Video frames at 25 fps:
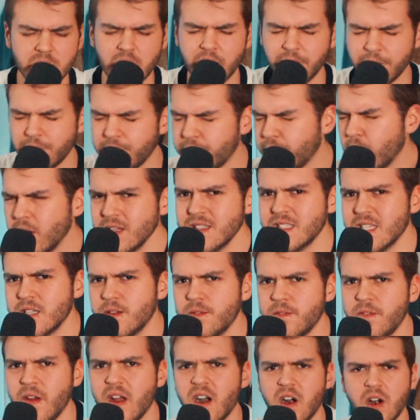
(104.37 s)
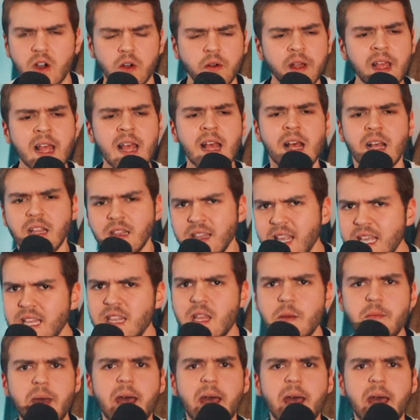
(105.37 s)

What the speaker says: confronted Pharaoh, led them